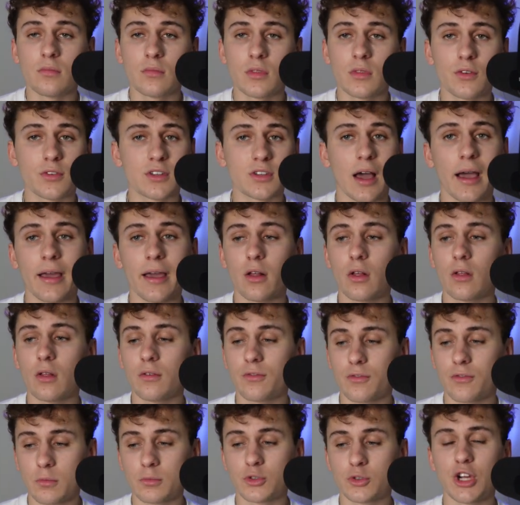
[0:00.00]
the title
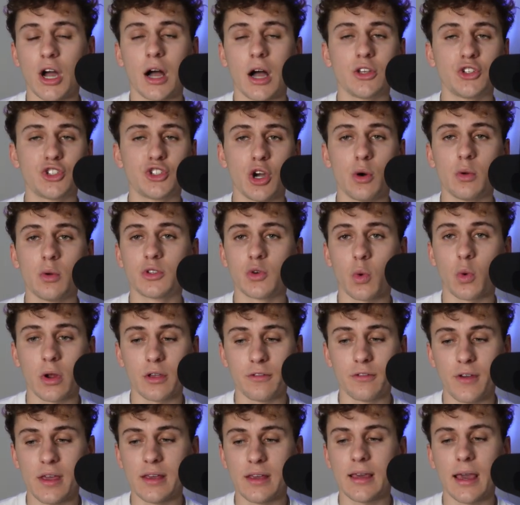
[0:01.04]
from Jon Jones or
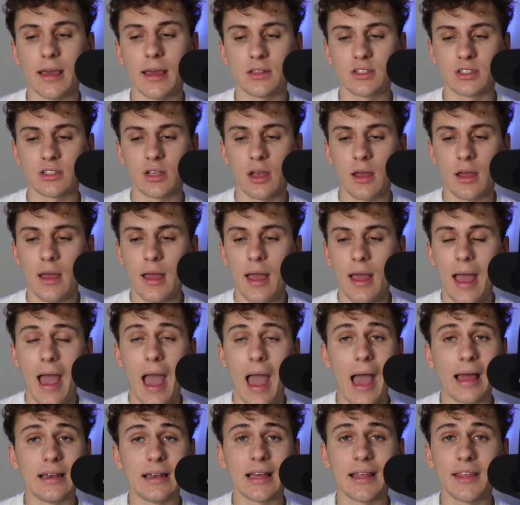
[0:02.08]
he vacates.
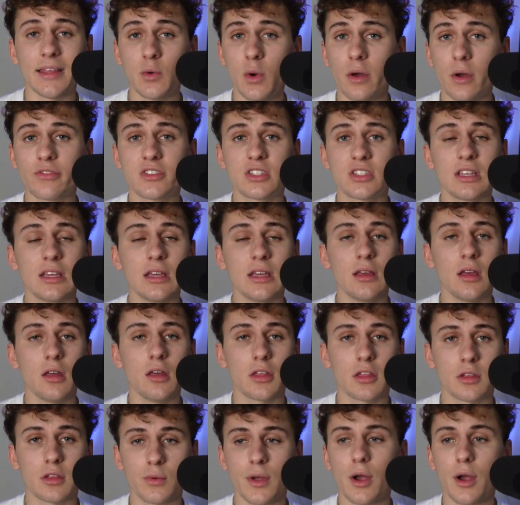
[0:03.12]
And at
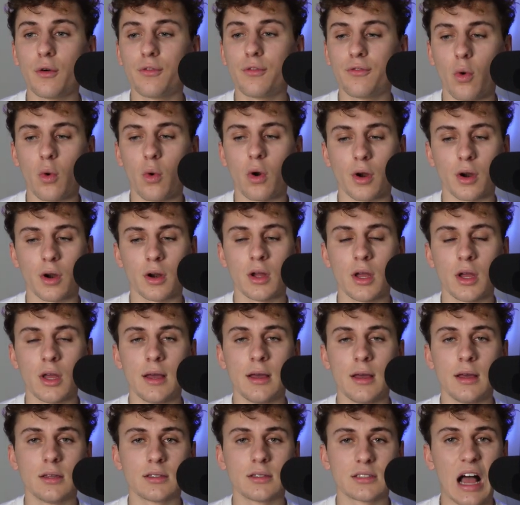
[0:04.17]
UFC 304,
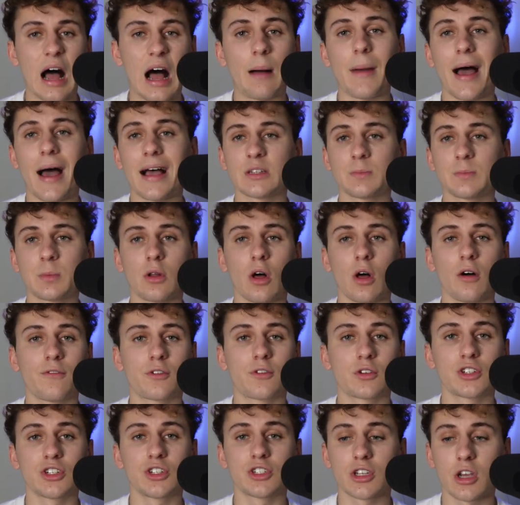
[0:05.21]
Tom Aspinall
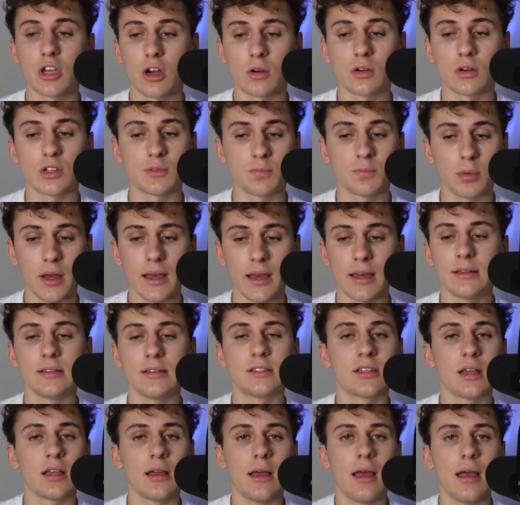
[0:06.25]
versus Curtis
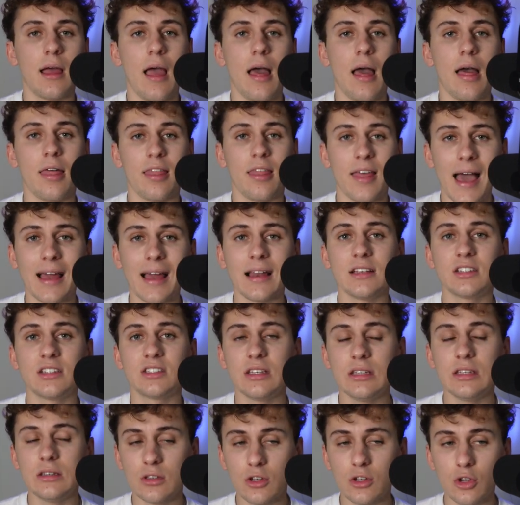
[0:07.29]
Blaydes, that is
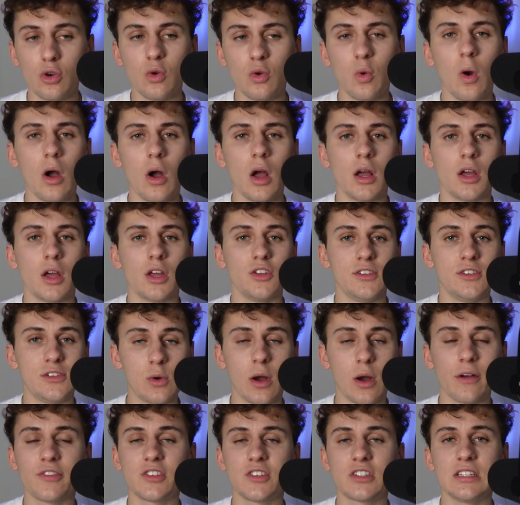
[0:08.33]
the new
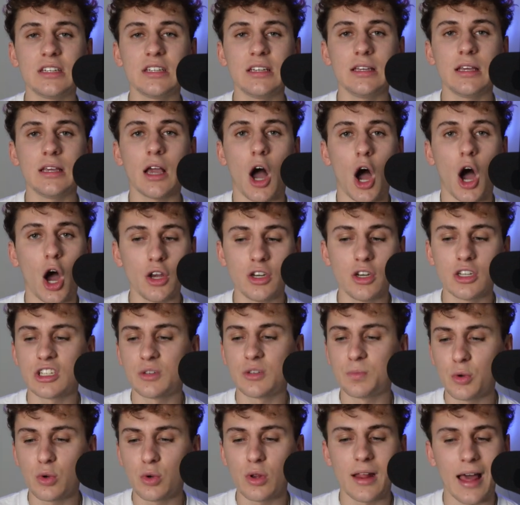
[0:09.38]
UFC
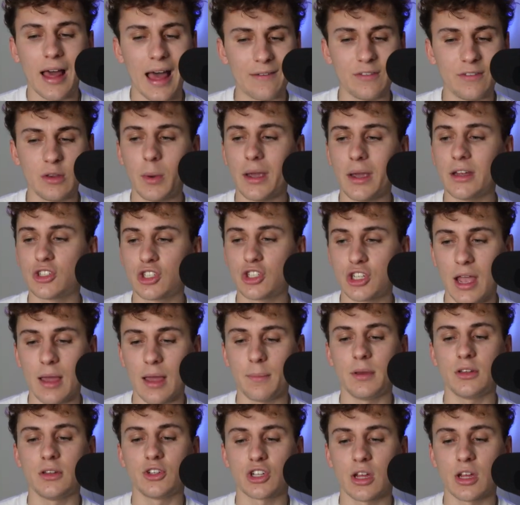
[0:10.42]
Undisputed Heavyweight
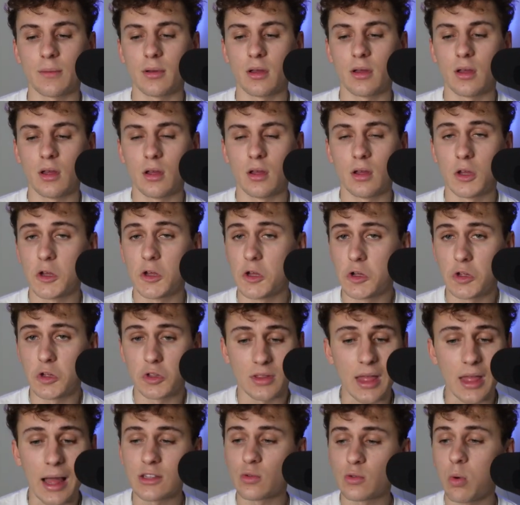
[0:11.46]
Championship.
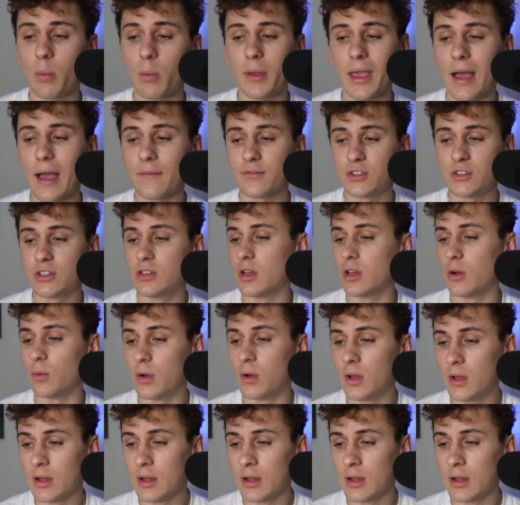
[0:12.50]
That's what we have to do.